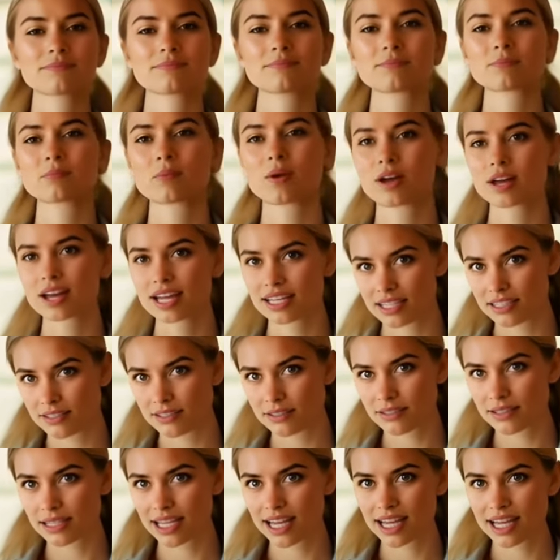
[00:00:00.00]
1.
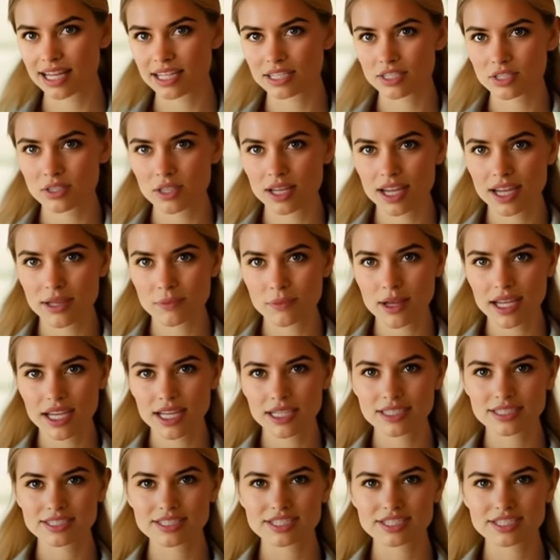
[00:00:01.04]
Can I train bees